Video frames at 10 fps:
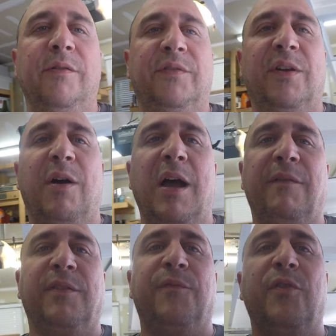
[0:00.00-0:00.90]
So I'll
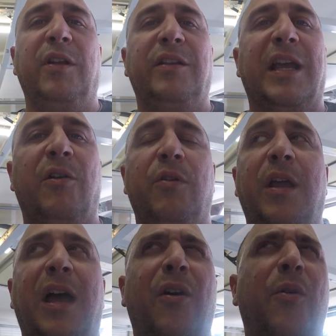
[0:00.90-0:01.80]
have some footage. I don't
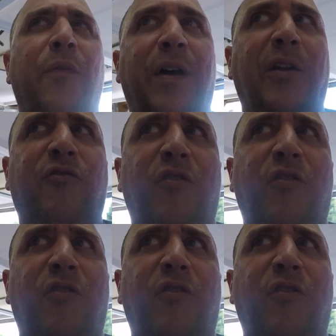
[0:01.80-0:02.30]
know if I'll